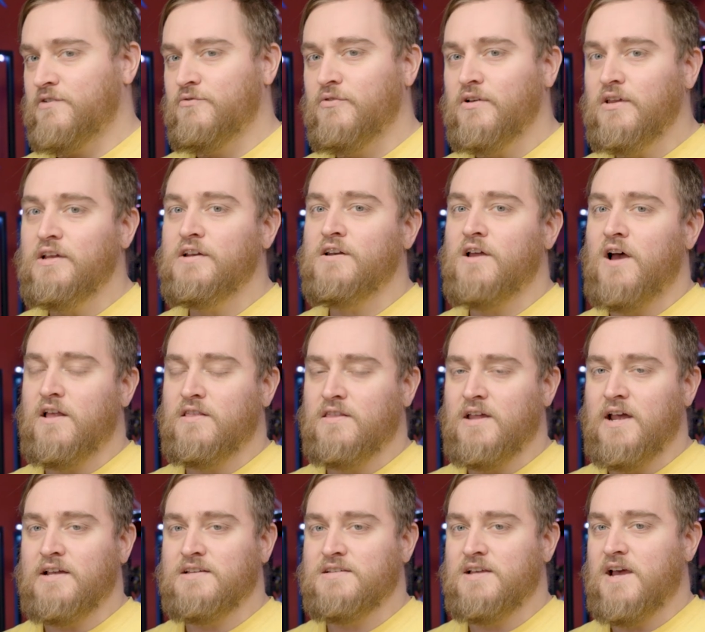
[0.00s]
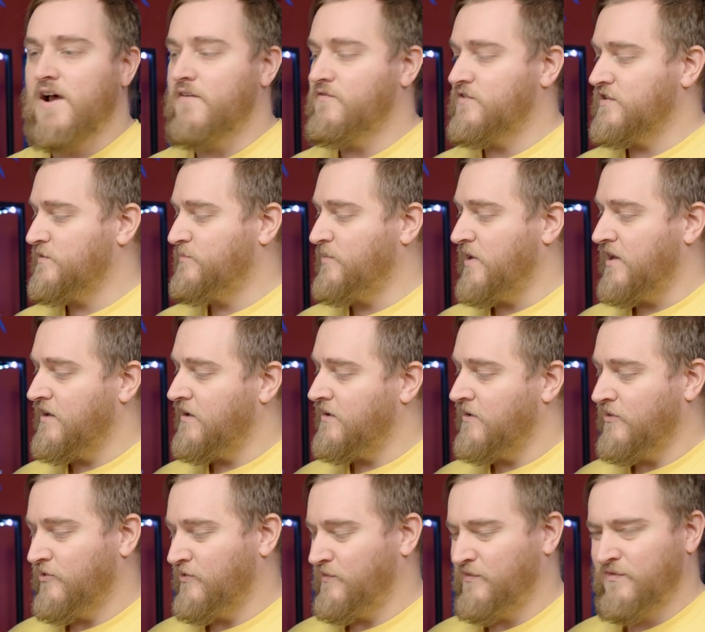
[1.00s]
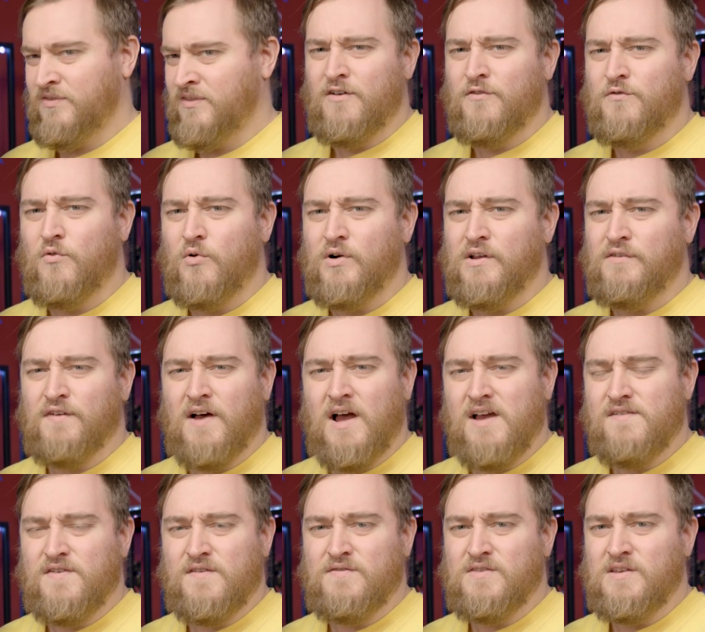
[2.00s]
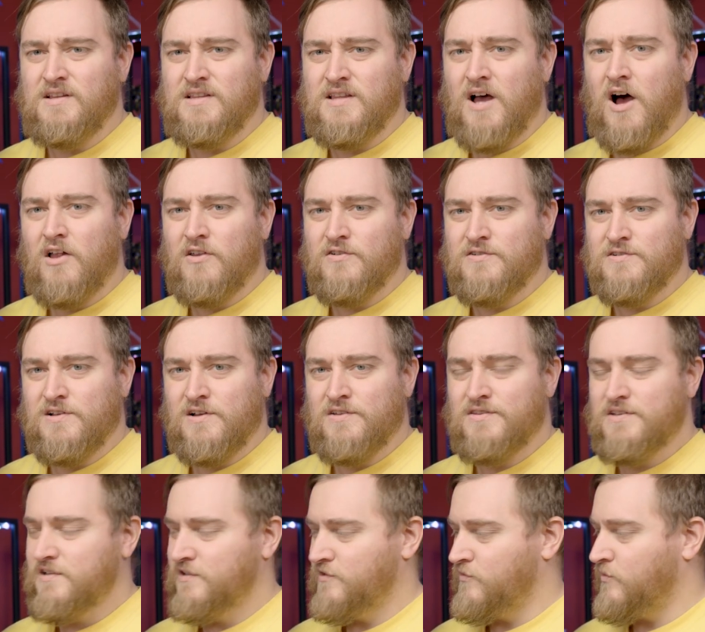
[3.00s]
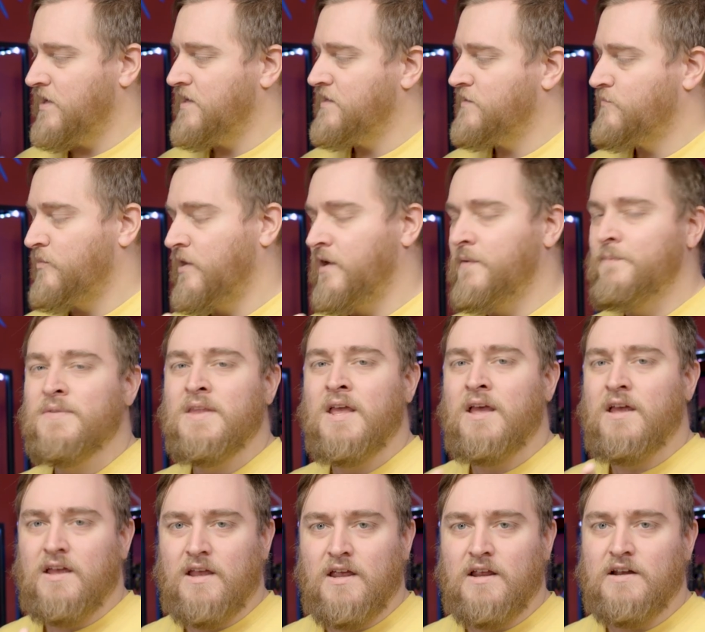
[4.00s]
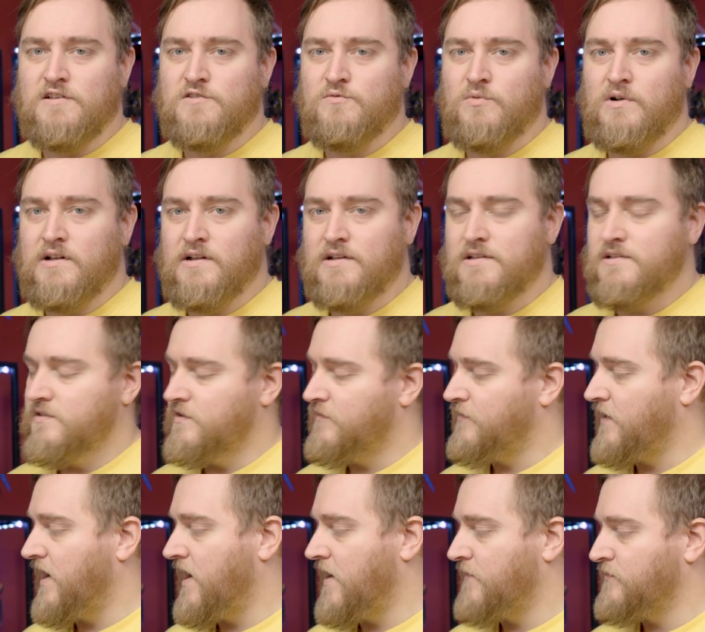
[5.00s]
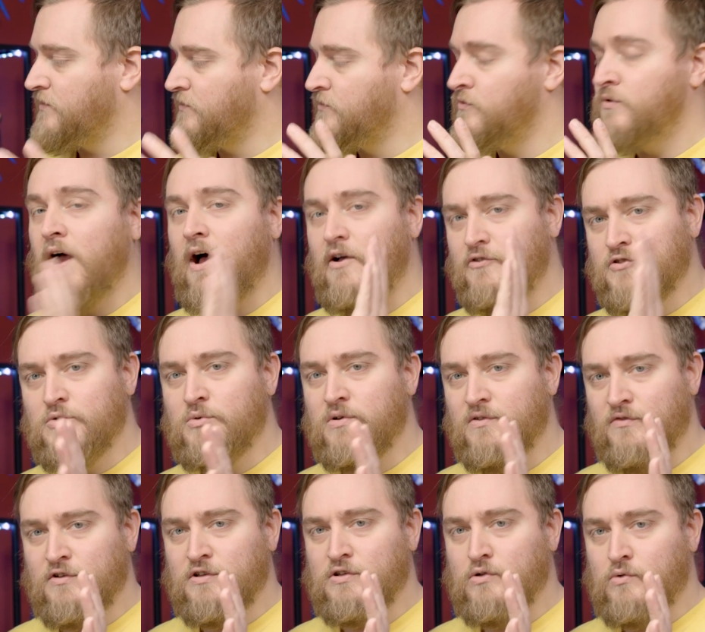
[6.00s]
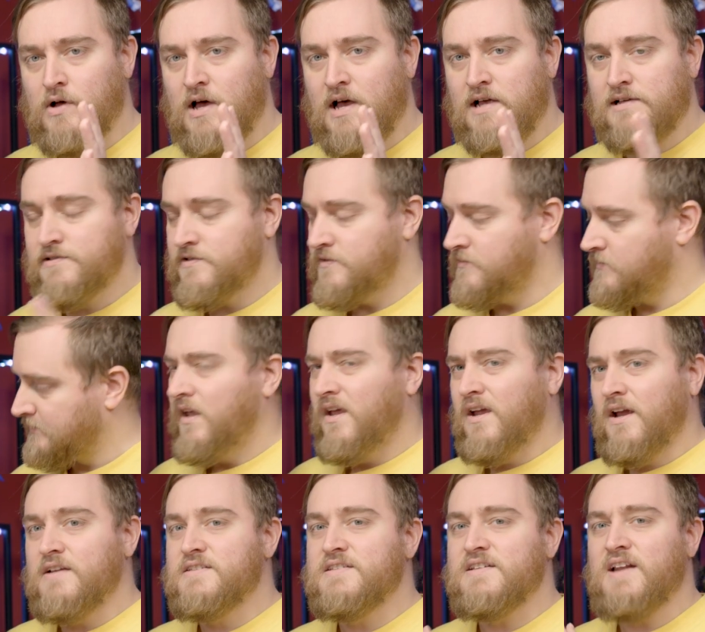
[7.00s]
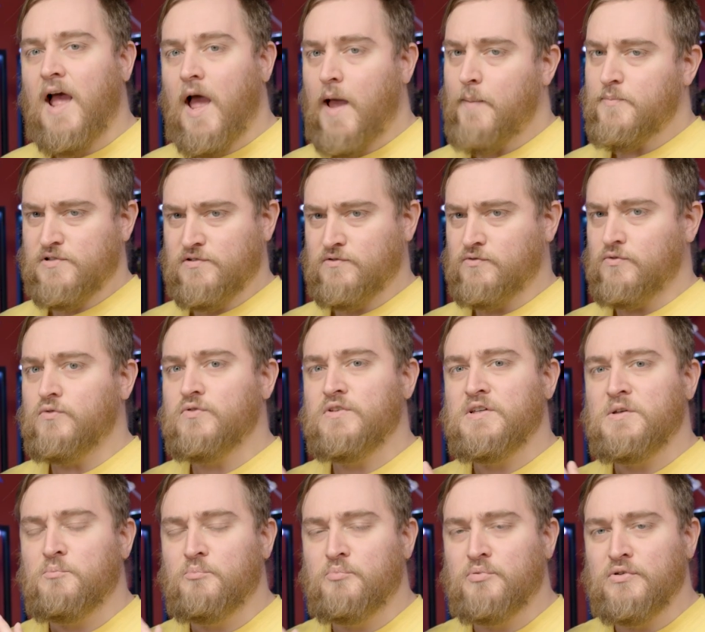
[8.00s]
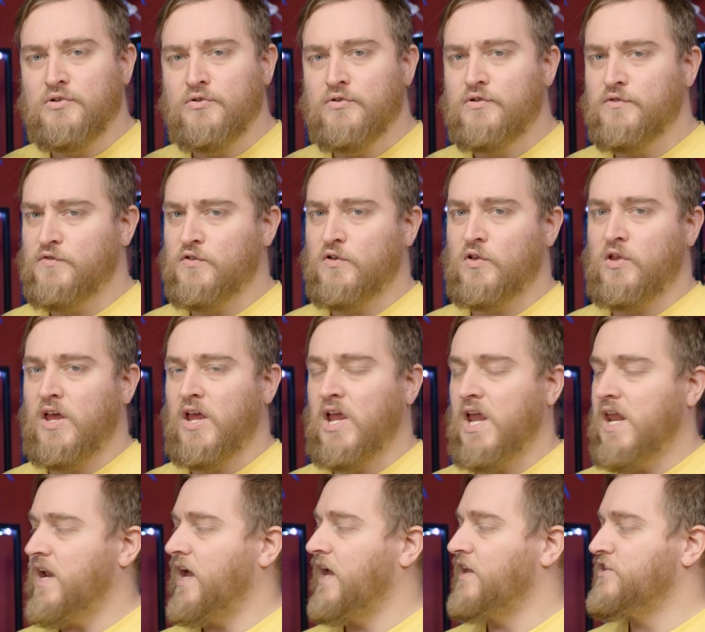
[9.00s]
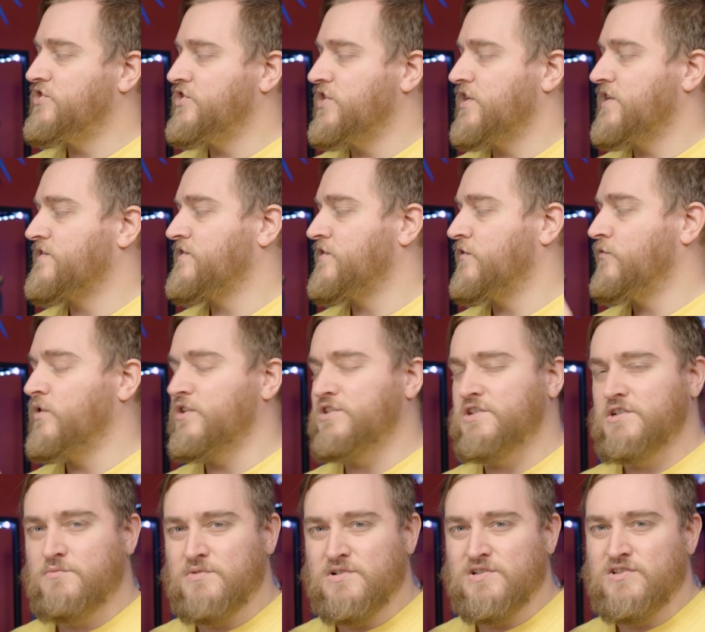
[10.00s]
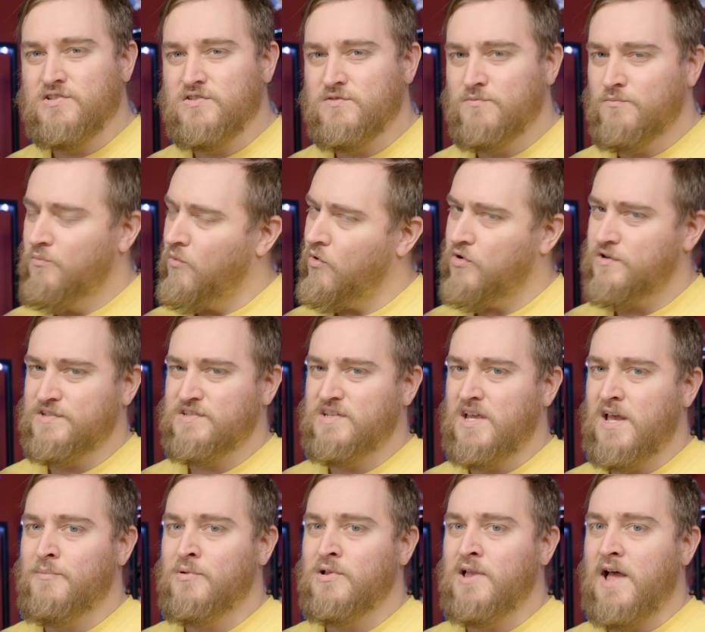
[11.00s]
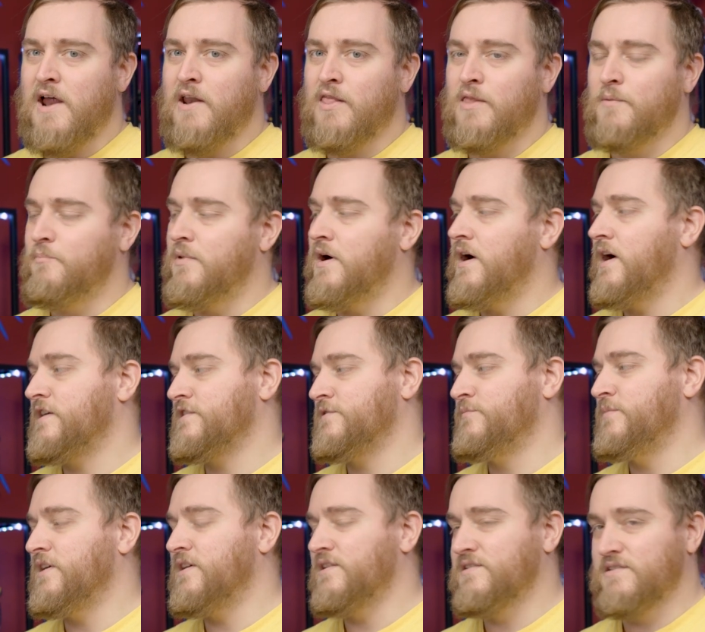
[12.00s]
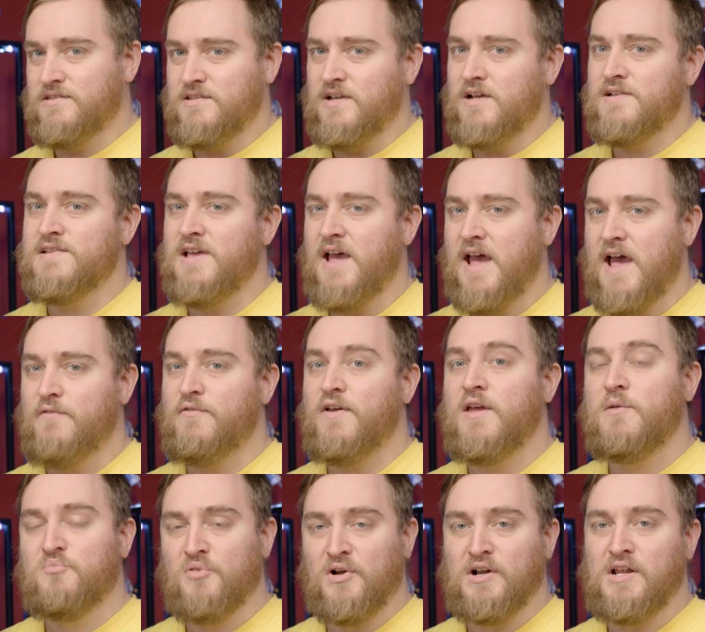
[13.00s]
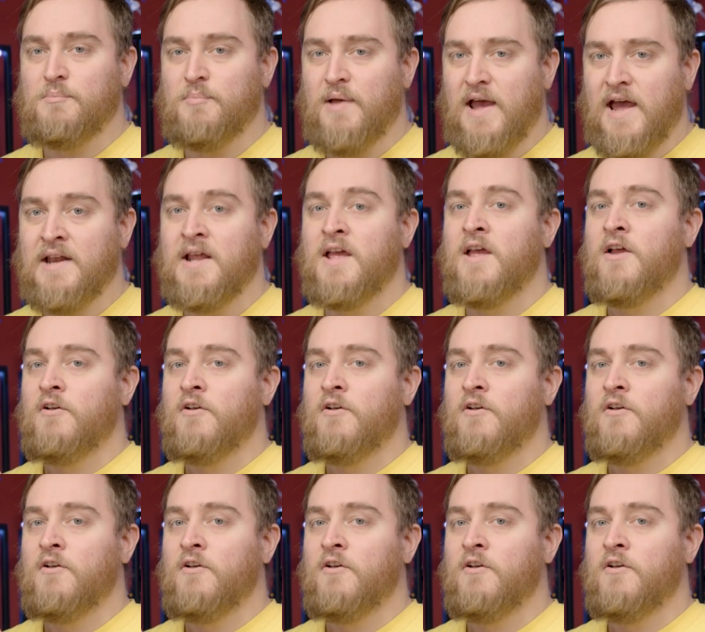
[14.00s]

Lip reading: I'd really not like to have to spend another $45, $50 on this twice, but it is what it is. If I have to, I'll do it for you guys. It's an absolutely beautiful kit. I just wish it was more stable out of the box because it does have a pretty bad